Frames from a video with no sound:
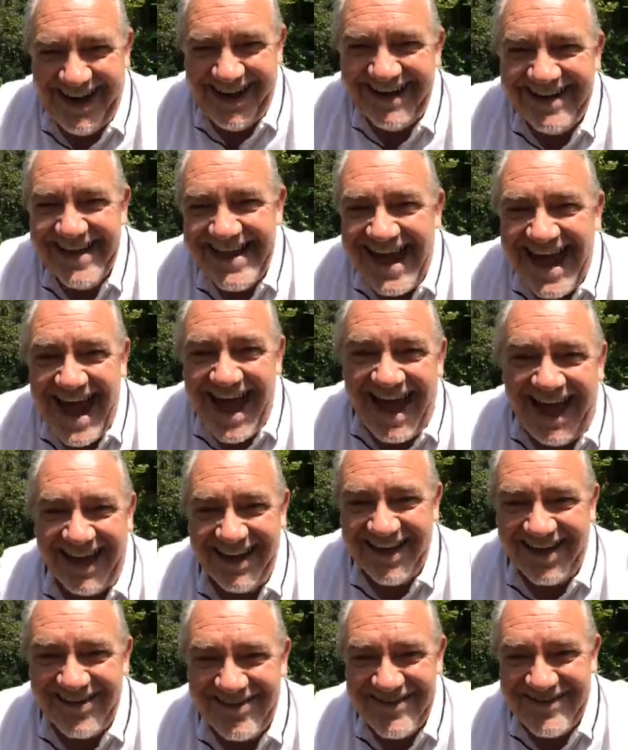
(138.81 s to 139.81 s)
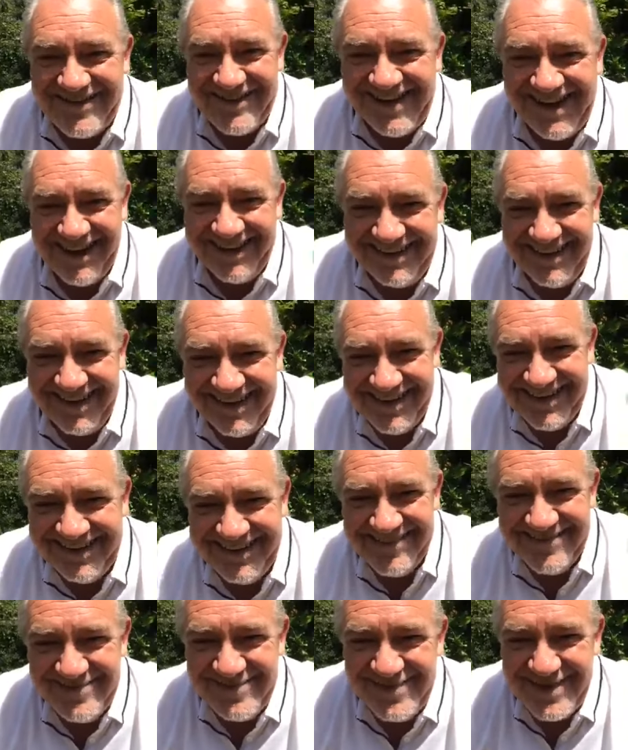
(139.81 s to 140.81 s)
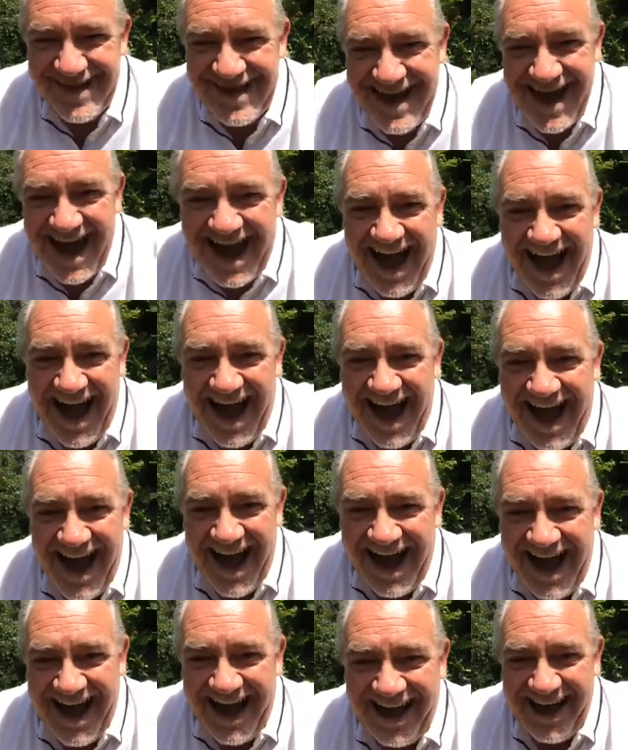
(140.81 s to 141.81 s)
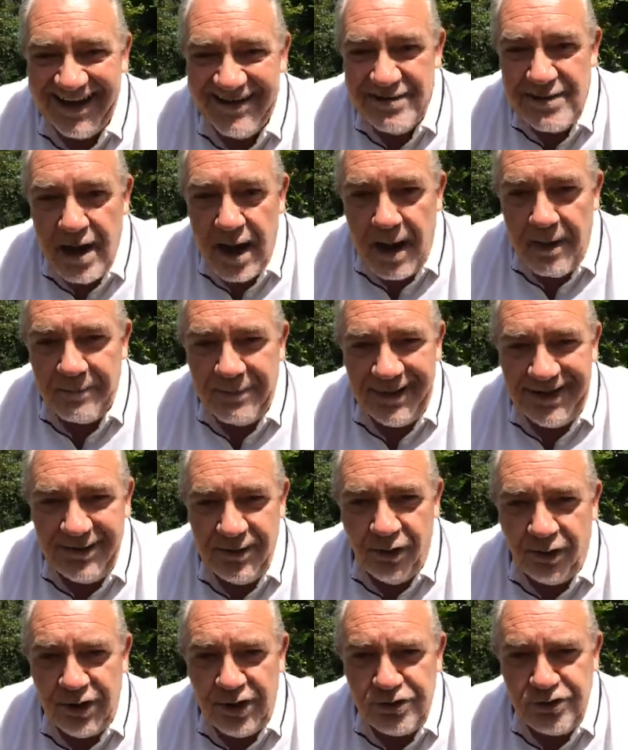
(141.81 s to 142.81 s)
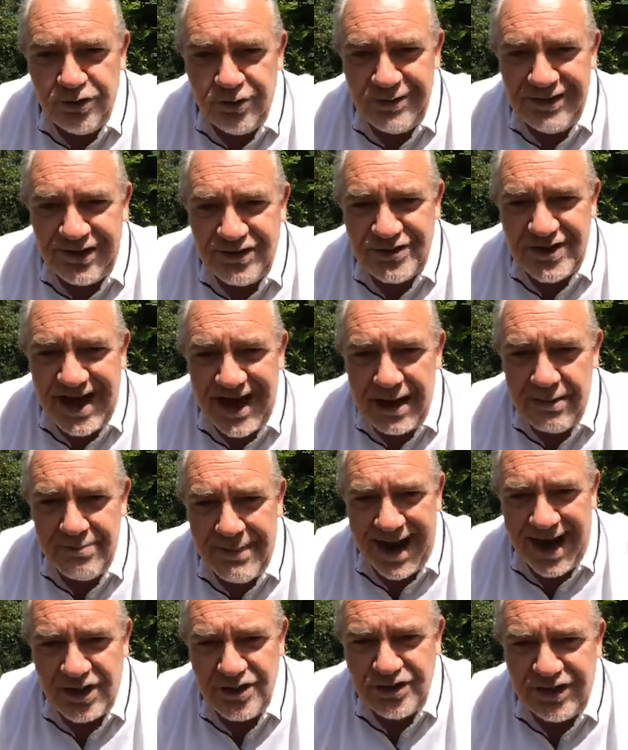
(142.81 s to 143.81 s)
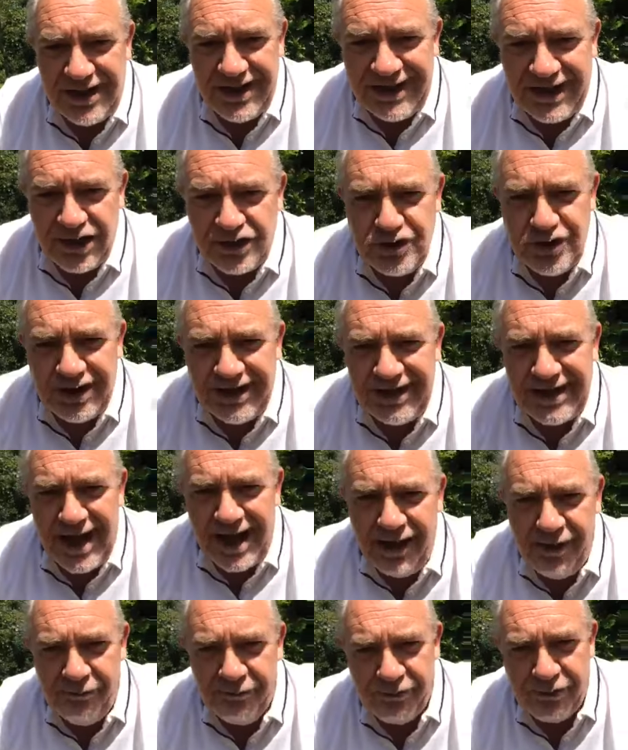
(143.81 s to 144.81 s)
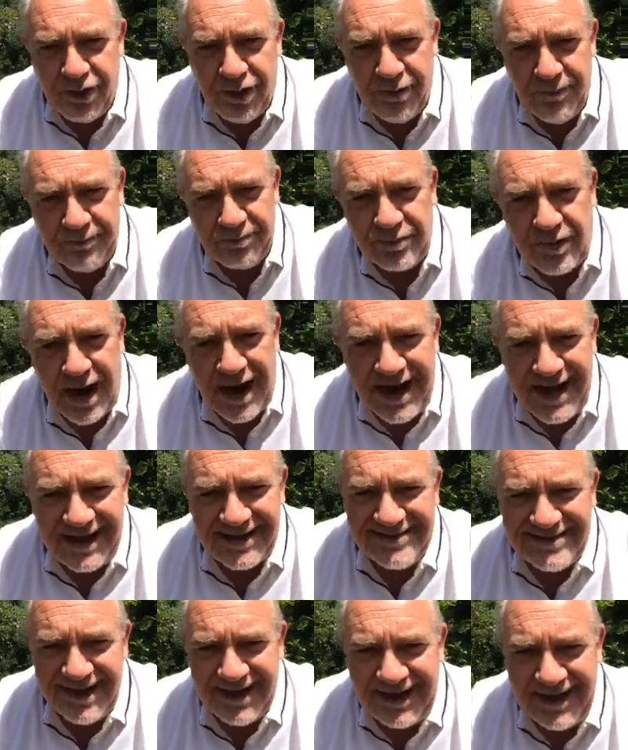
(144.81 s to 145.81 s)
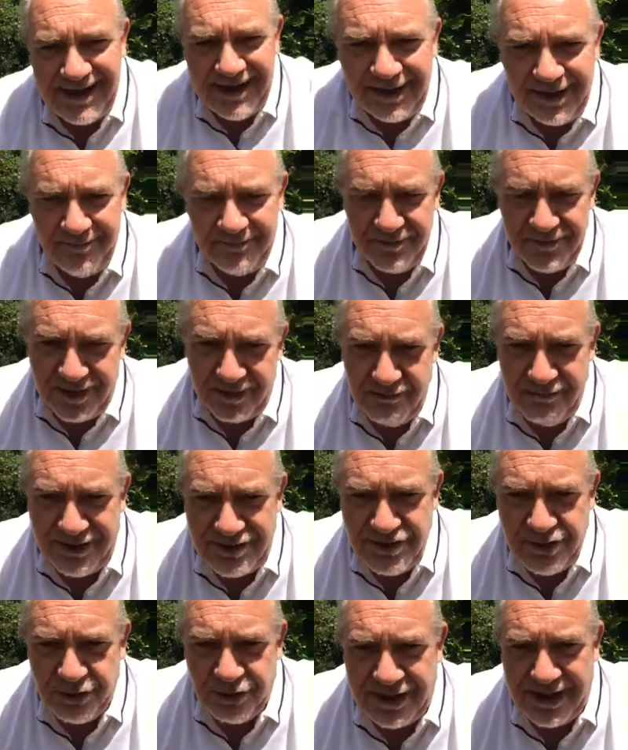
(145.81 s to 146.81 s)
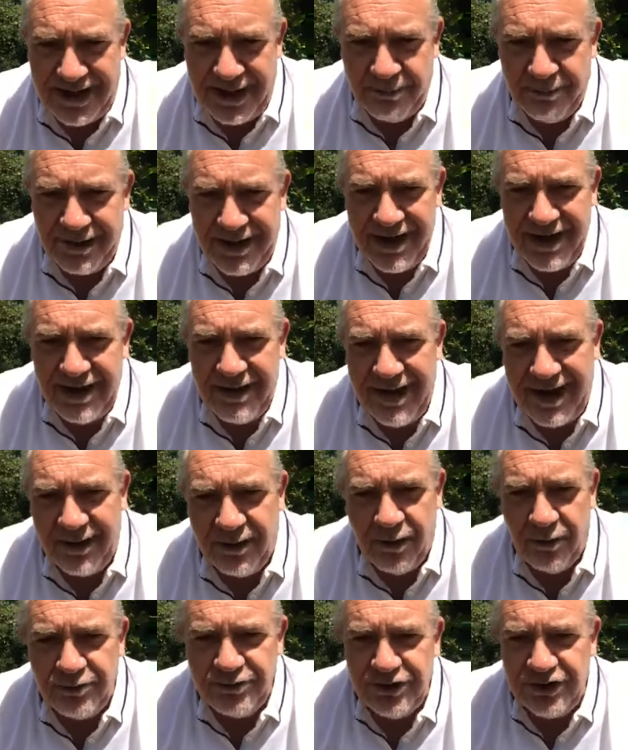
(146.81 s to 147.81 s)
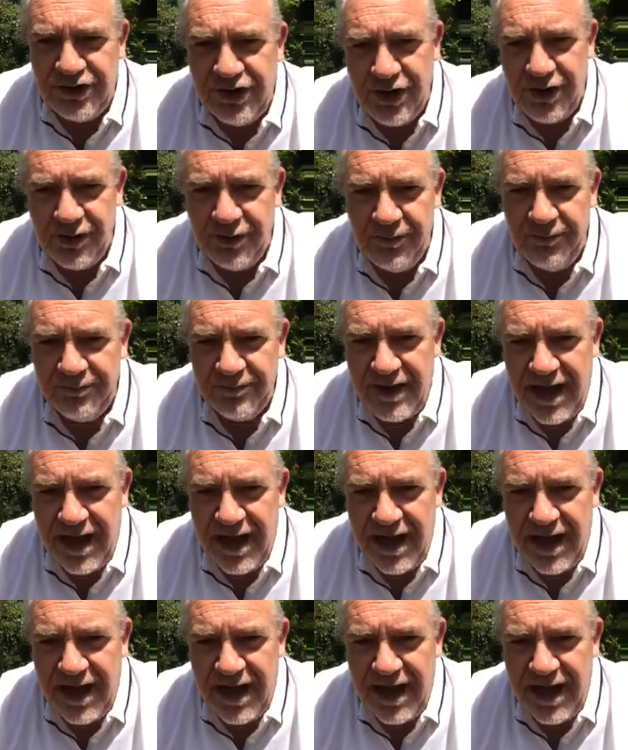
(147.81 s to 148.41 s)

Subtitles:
Hello, Phil. Pino Le Giudice, my Chilia Gina from Italy, Reggio Calabria, hello to you.